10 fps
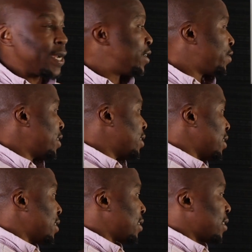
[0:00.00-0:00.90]
Packet tracer
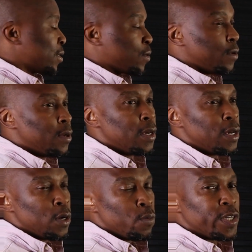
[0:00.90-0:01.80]
is Cisco,
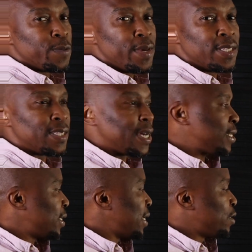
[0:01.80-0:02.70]
which means
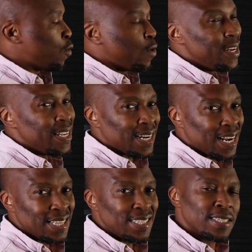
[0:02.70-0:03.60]
that it only
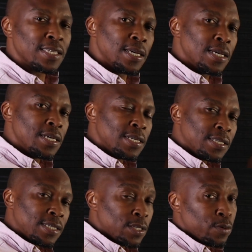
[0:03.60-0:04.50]
runs
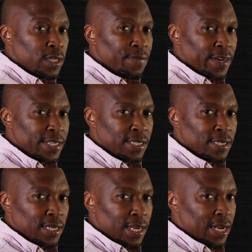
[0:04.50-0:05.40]
Cisco
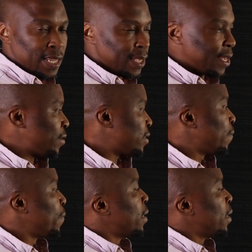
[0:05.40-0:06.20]
devices and nothing else.